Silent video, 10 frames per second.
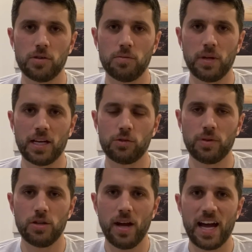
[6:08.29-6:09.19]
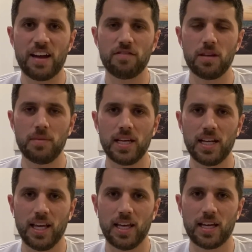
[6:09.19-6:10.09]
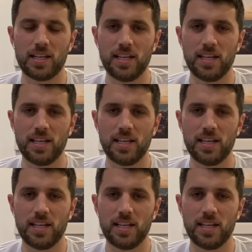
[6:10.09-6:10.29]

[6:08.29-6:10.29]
because when you have them in hand,